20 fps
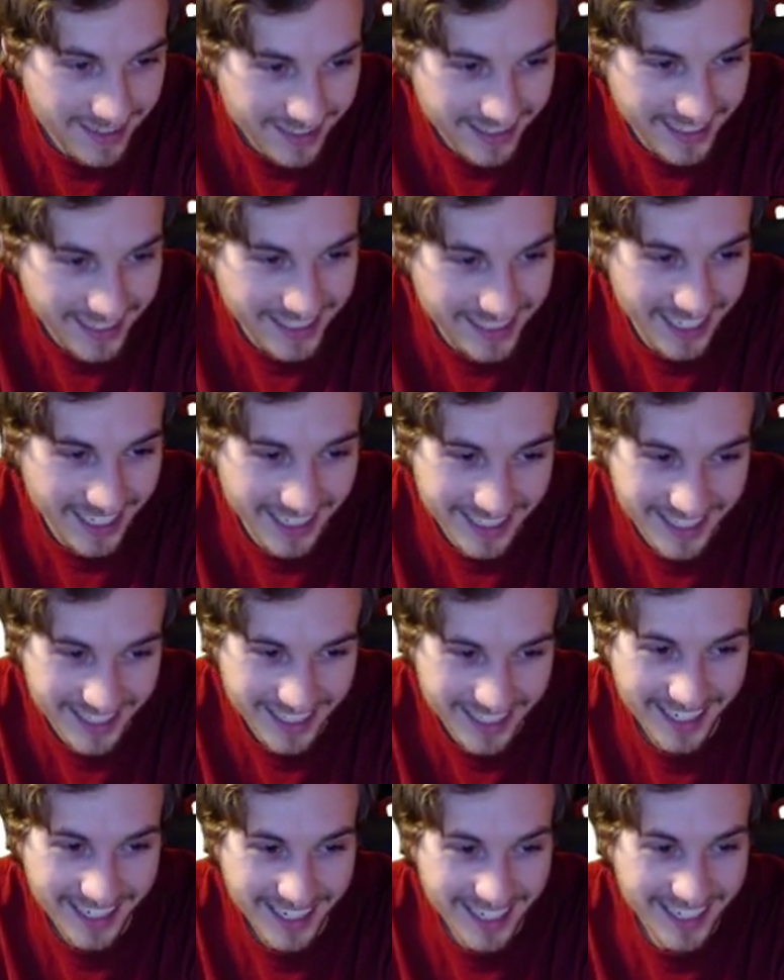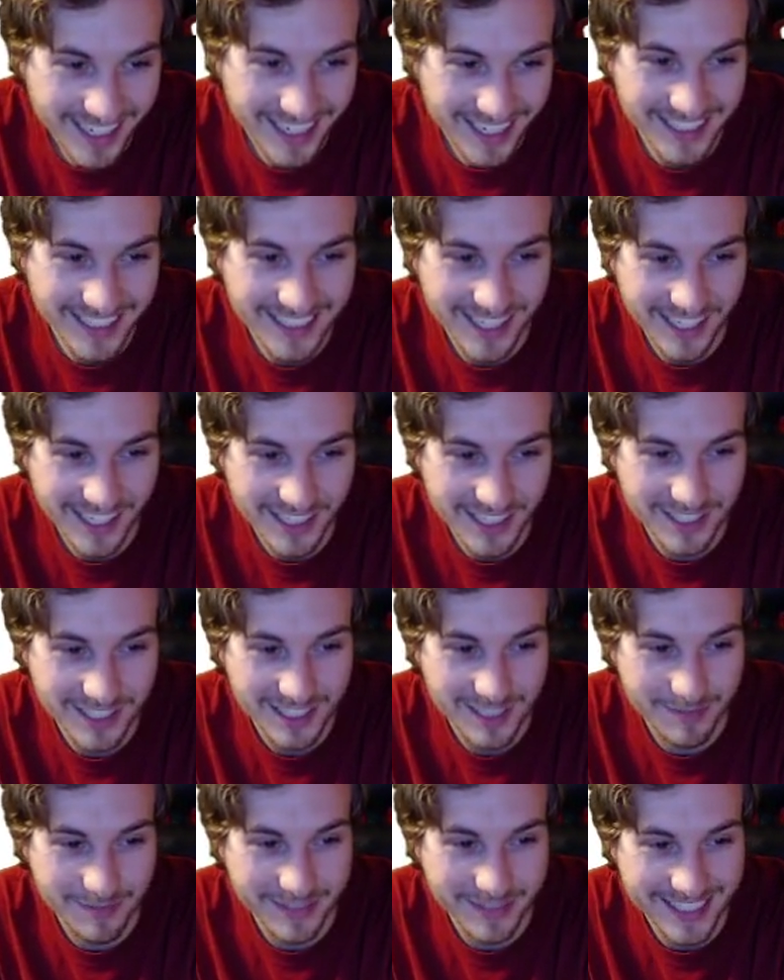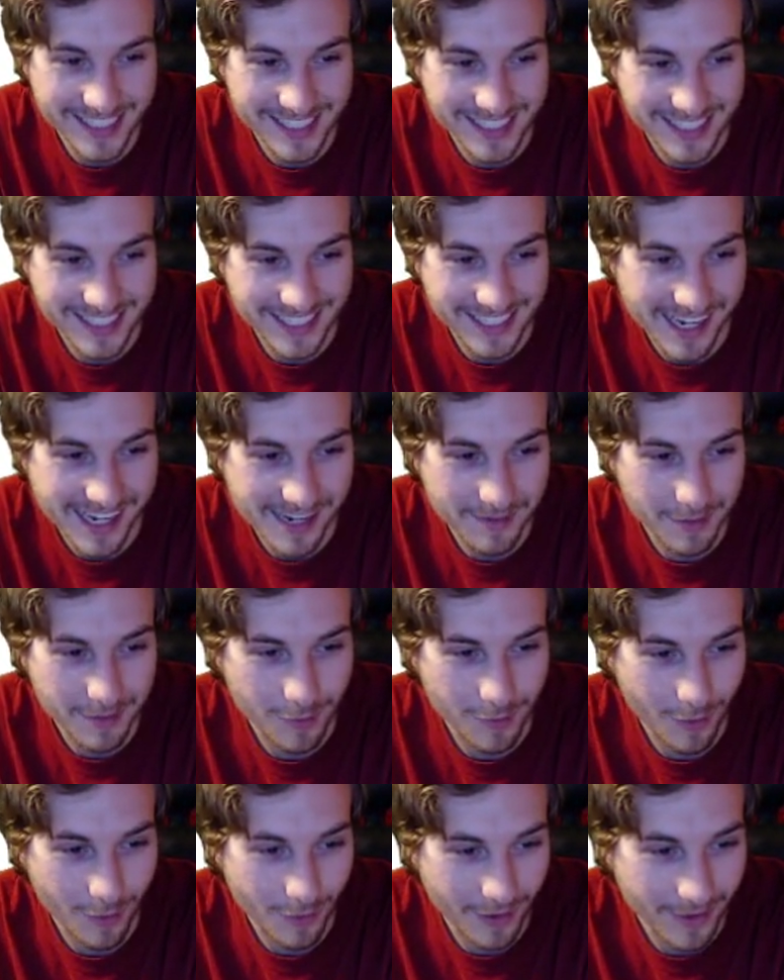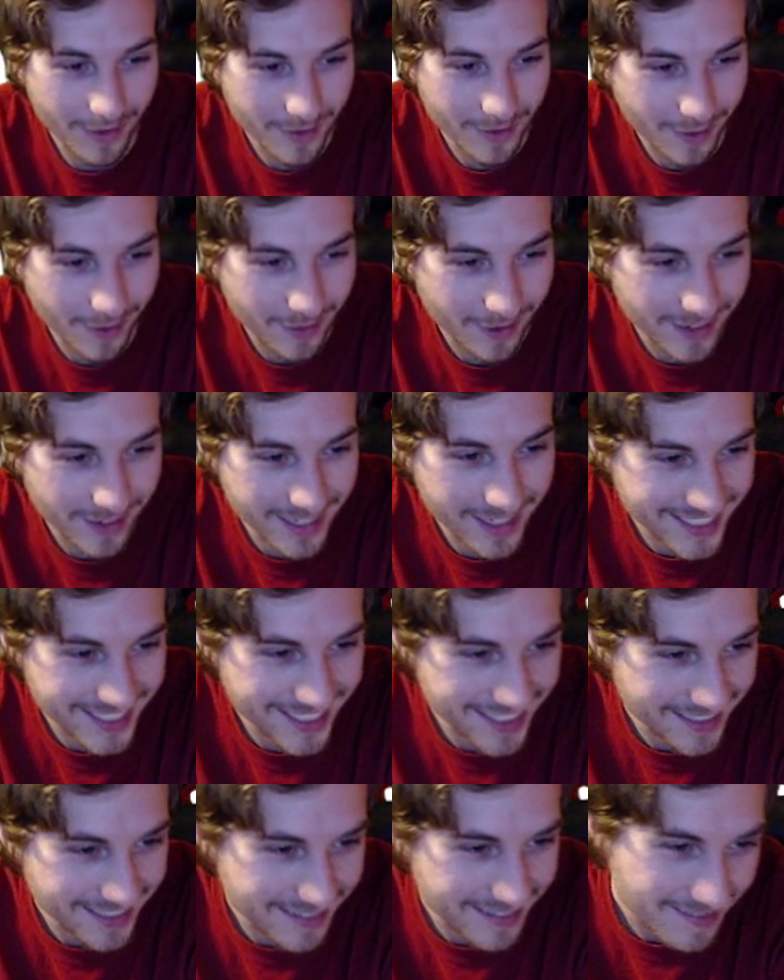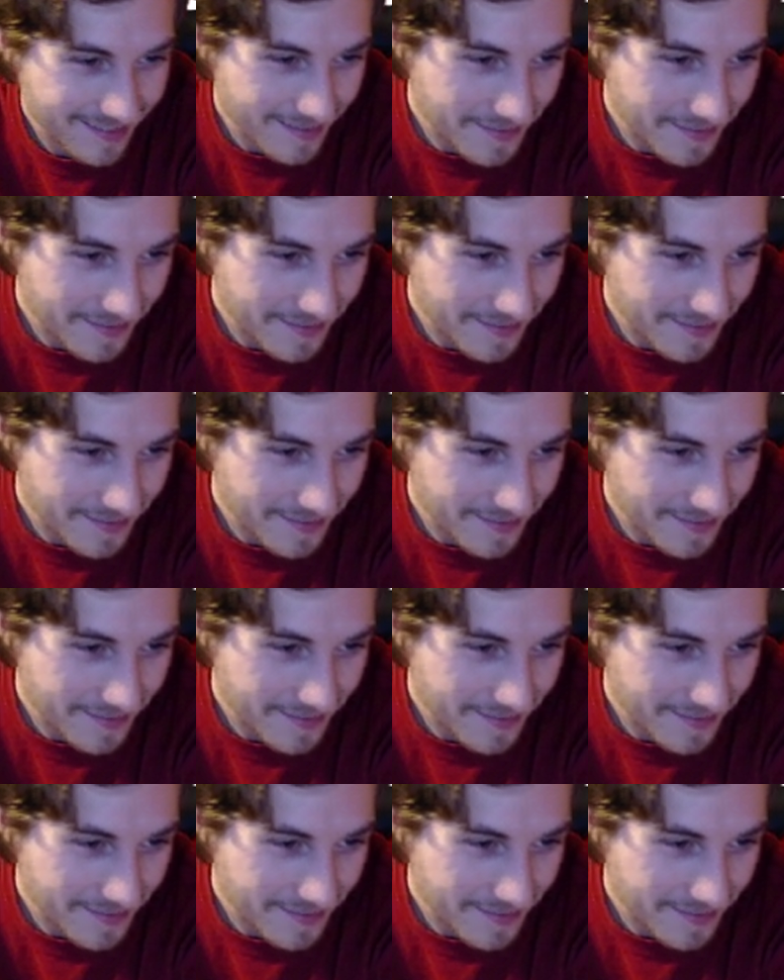Could I change the speeds of the game and run around all crazy?